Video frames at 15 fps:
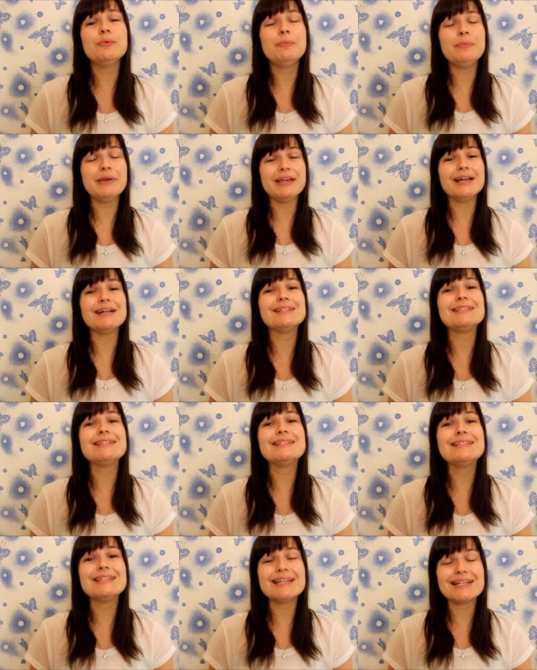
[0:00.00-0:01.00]

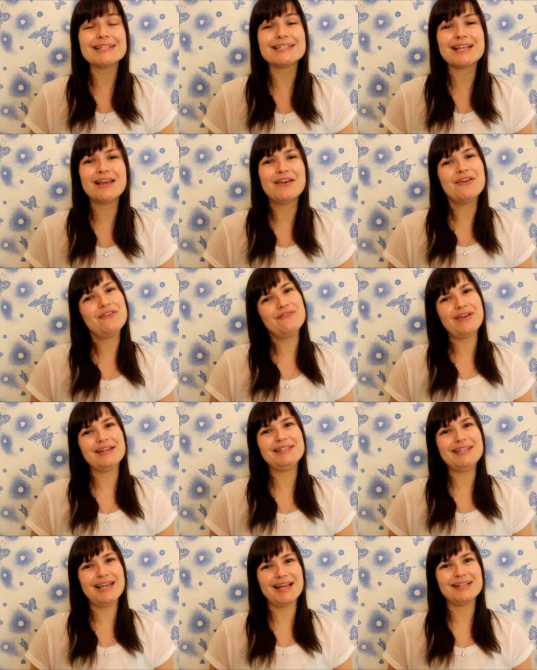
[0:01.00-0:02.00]
omega-6
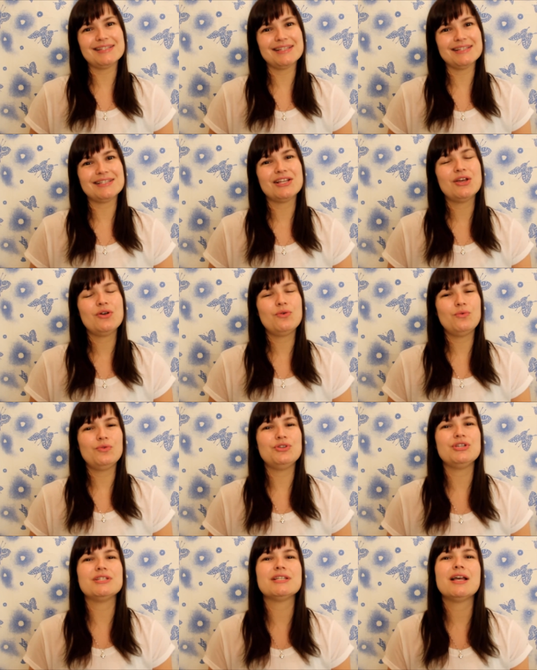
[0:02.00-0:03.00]
fatty acids,
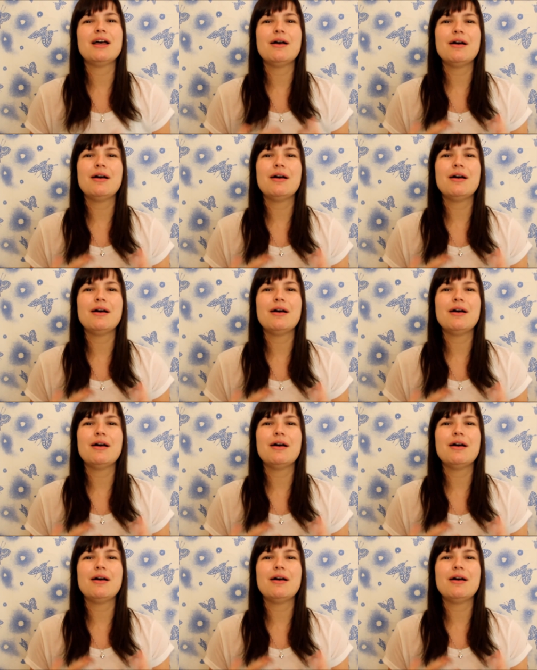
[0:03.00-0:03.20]
which is